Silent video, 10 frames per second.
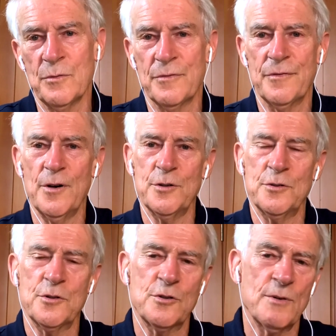
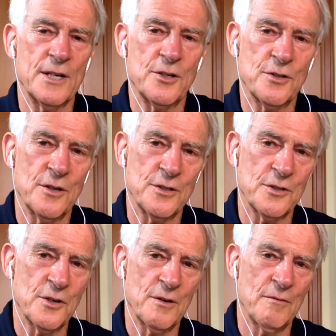first switch, there's a
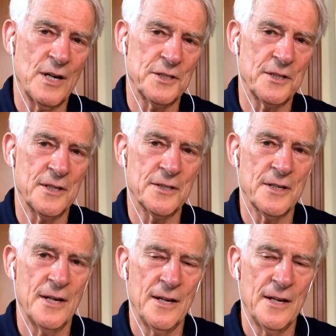certain rustiness.